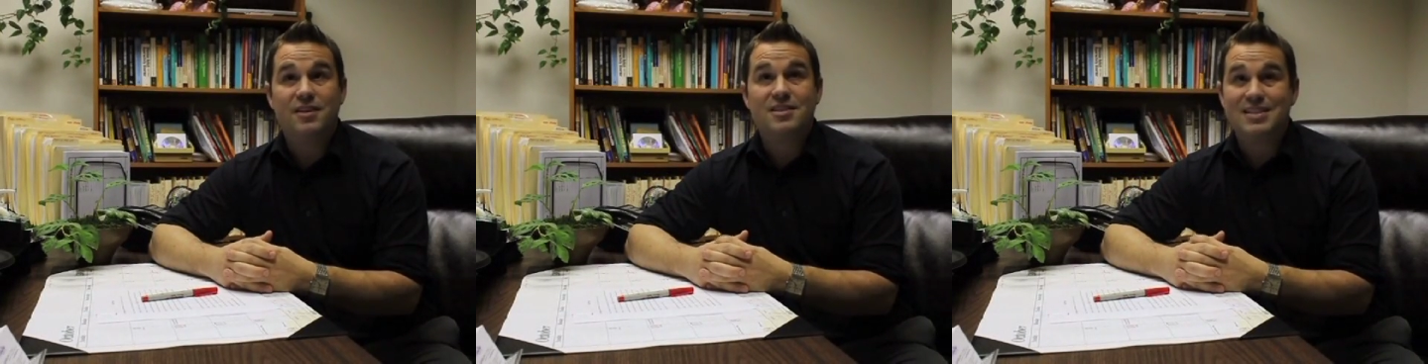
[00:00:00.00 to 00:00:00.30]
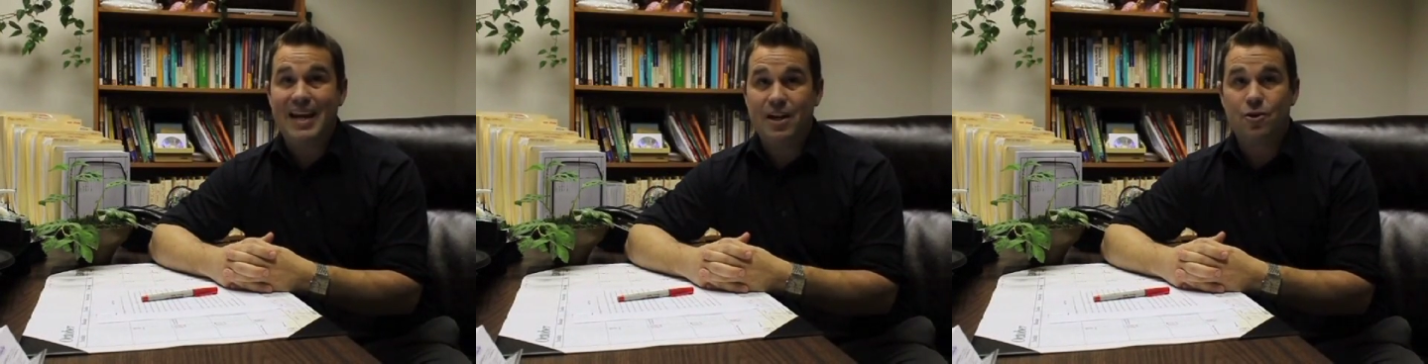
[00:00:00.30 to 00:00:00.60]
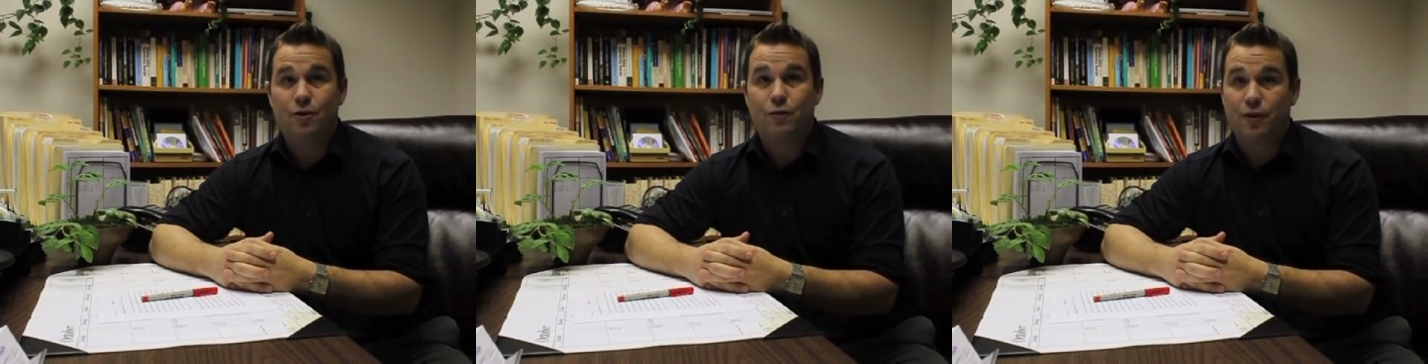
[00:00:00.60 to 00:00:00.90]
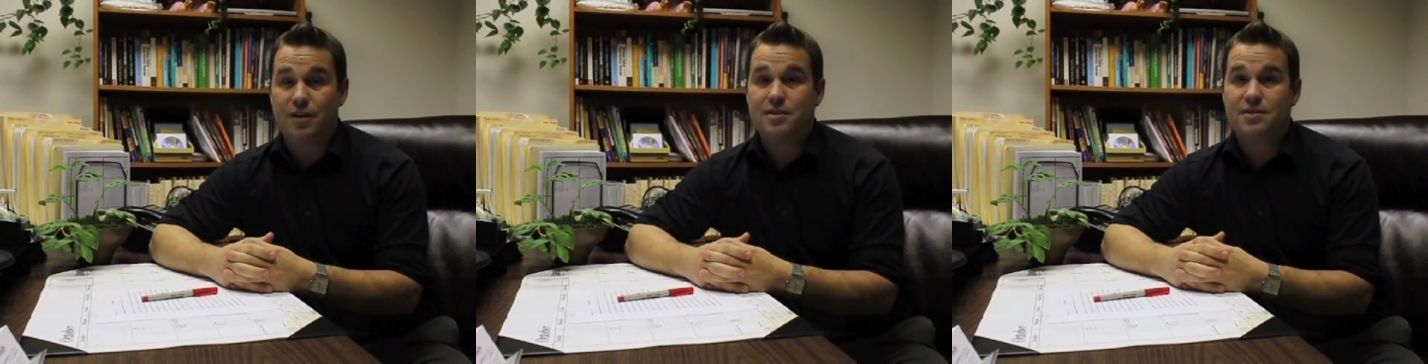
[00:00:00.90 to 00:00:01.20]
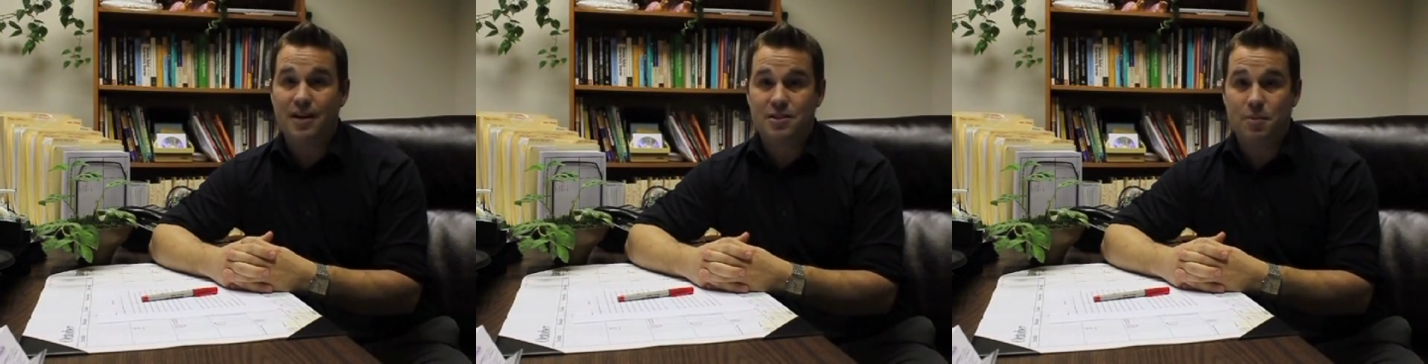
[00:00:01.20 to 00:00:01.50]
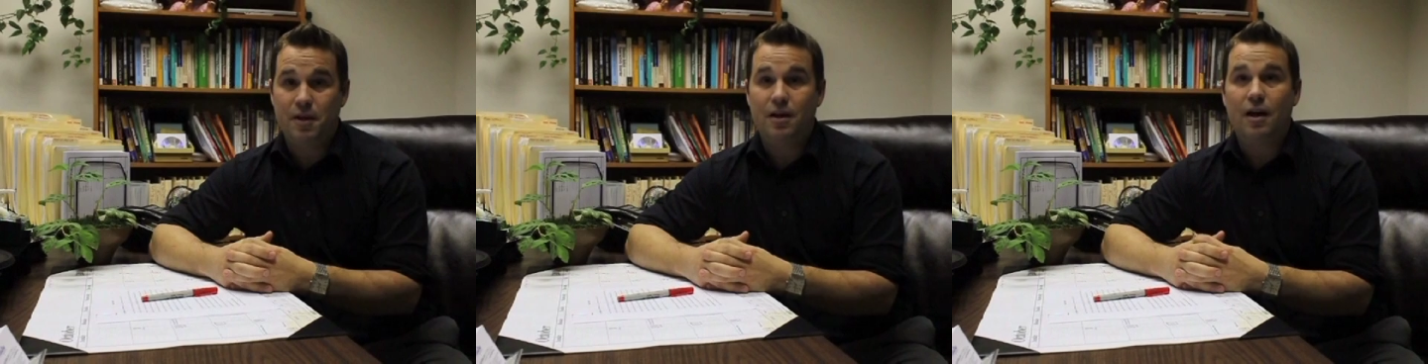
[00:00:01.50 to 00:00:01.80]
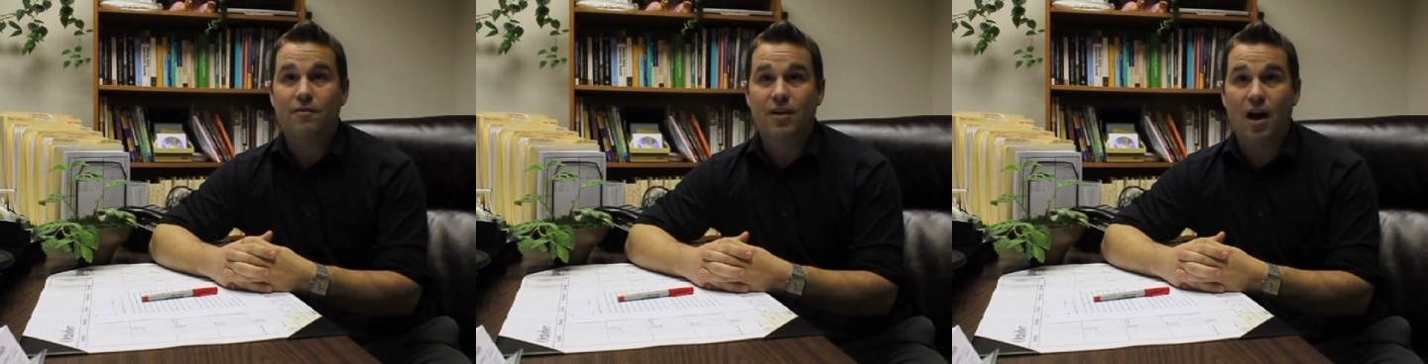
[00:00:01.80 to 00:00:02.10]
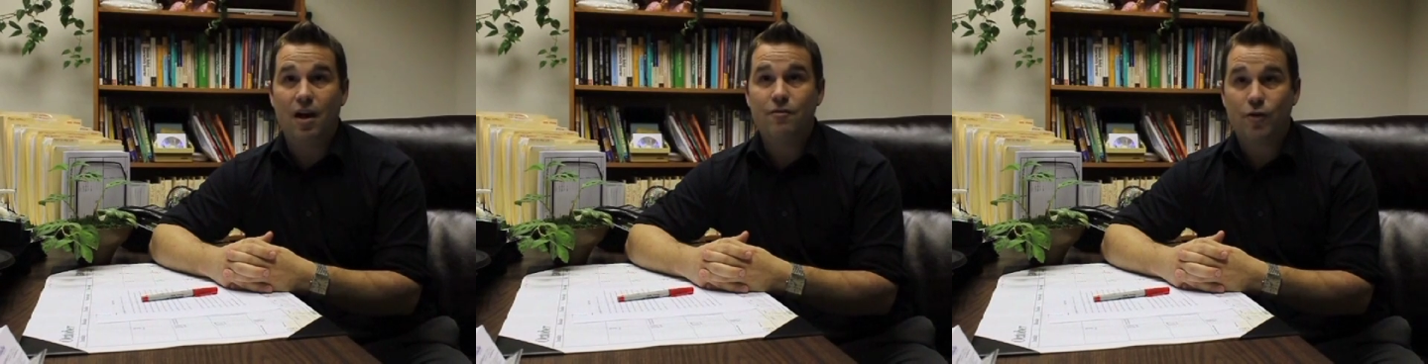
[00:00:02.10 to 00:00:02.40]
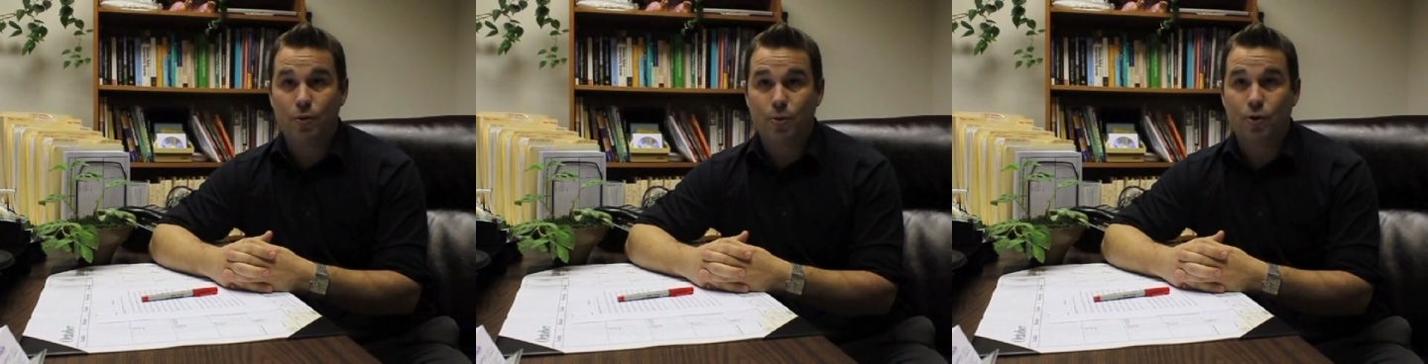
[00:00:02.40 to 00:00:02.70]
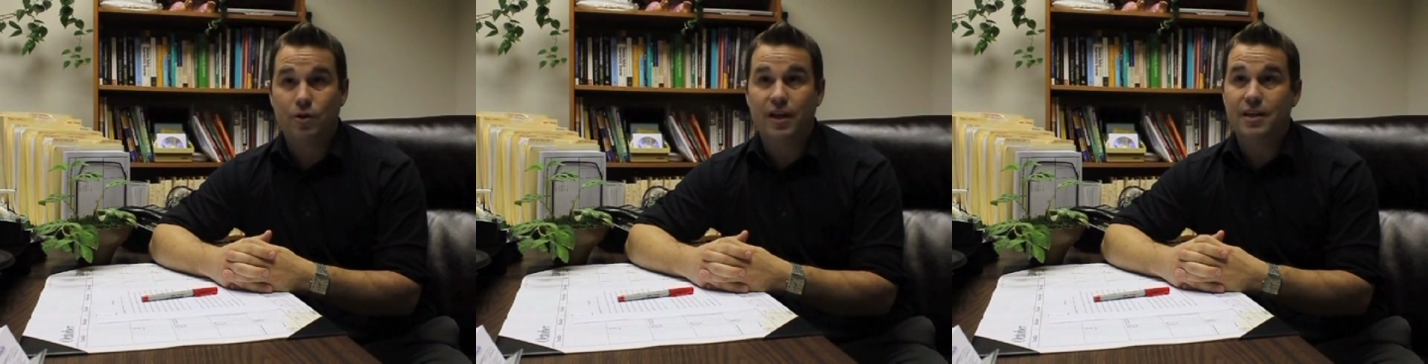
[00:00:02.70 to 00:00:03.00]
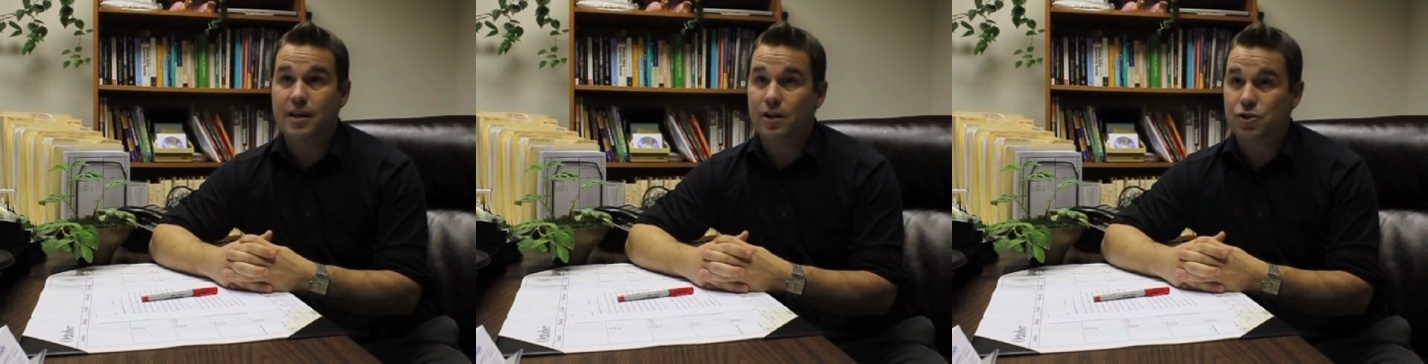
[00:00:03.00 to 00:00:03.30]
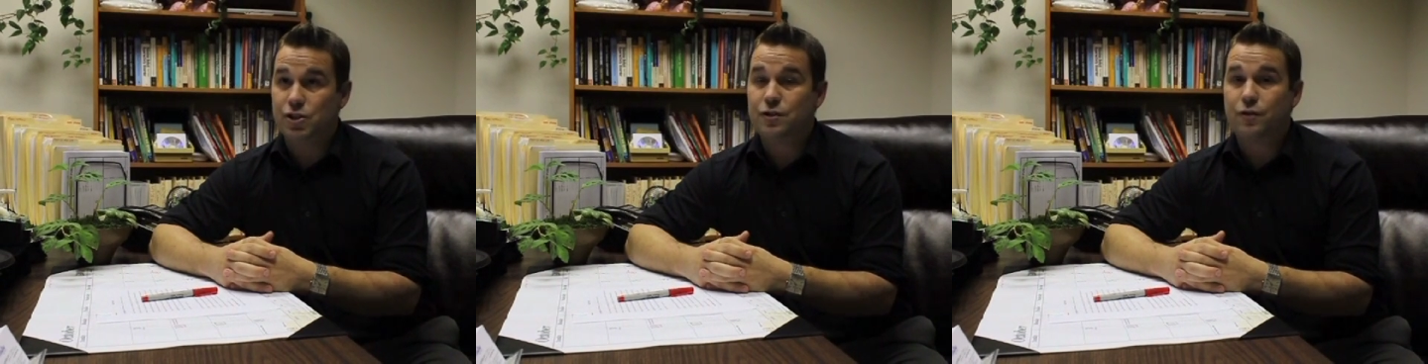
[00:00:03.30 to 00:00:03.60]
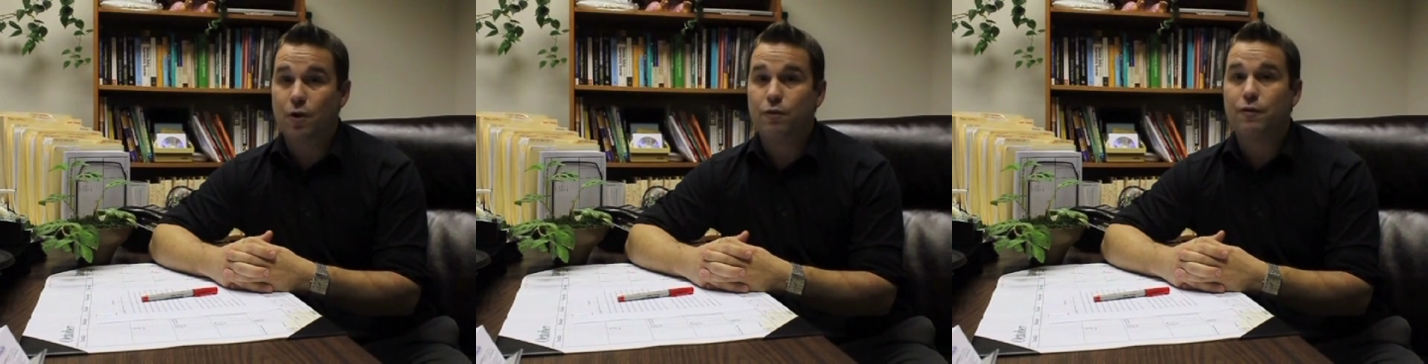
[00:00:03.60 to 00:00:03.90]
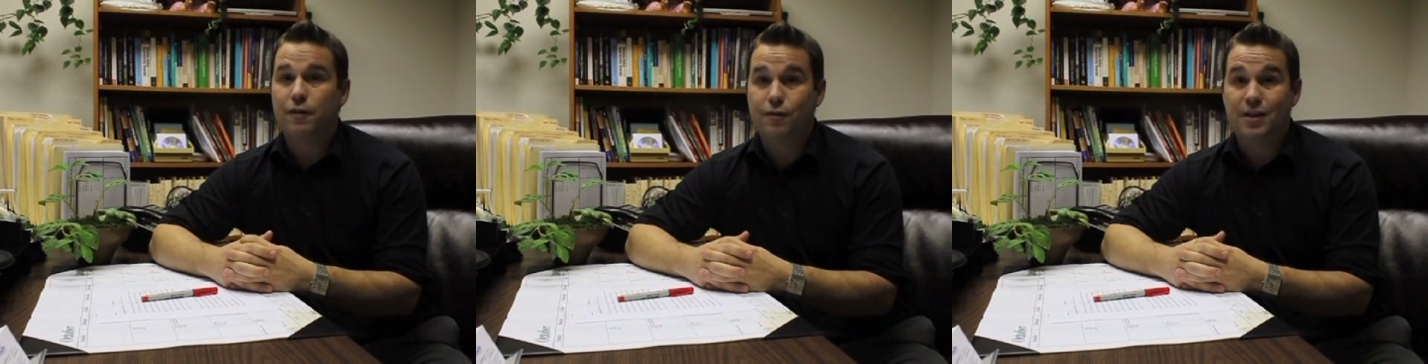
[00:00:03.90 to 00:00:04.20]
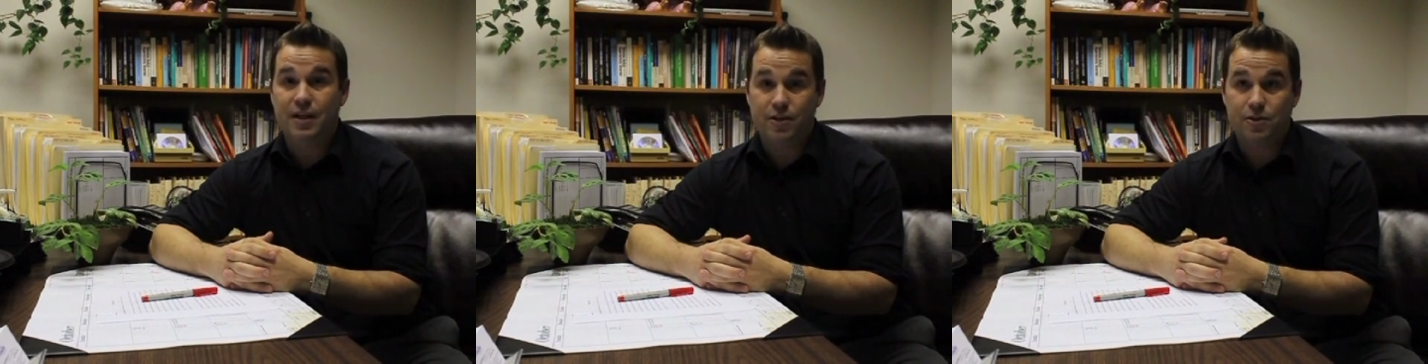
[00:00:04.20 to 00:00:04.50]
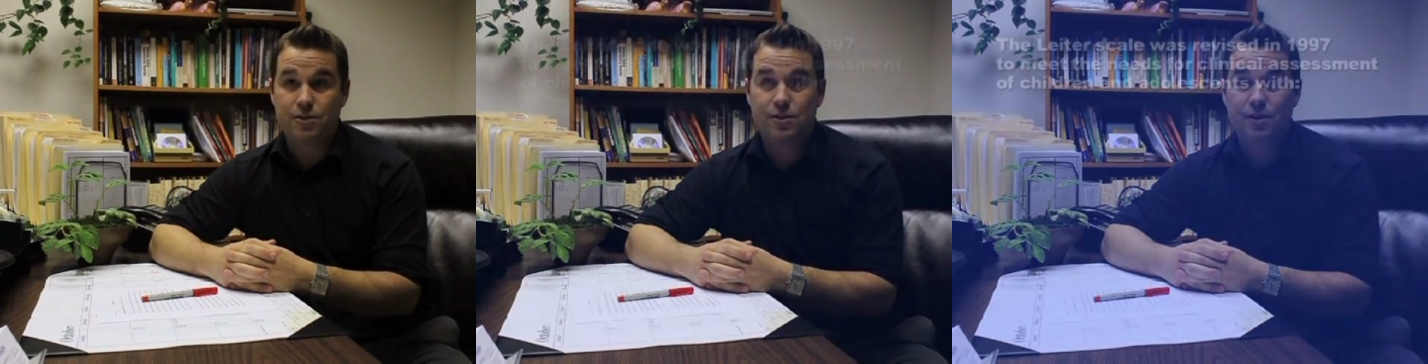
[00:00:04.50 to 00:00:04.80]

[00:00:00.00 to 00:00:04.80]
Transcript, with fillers: the standard for the assessment of nonverbal intelligence for over 50 years.